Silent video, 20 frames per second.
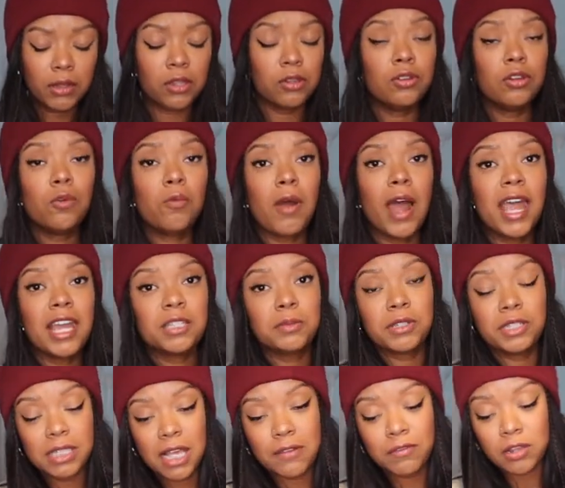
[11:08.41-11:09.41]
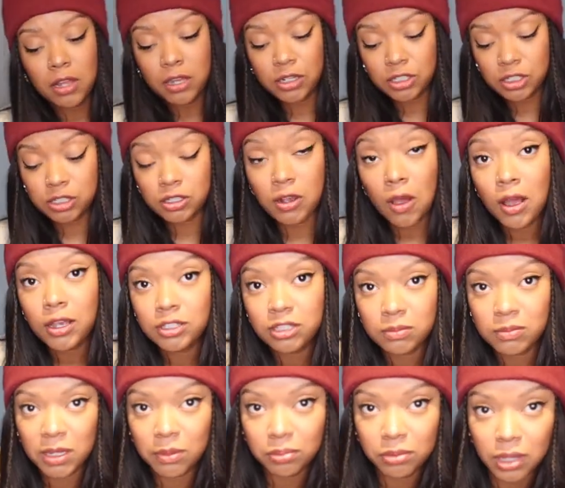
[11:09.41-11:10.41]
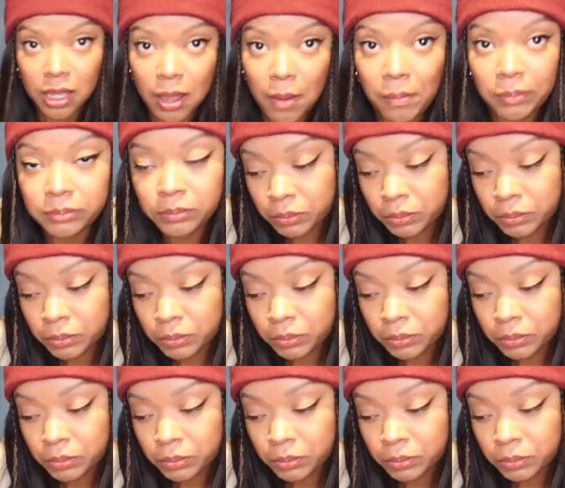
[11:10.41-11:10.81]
You know why? It's because I have a lot of sauce on my plate.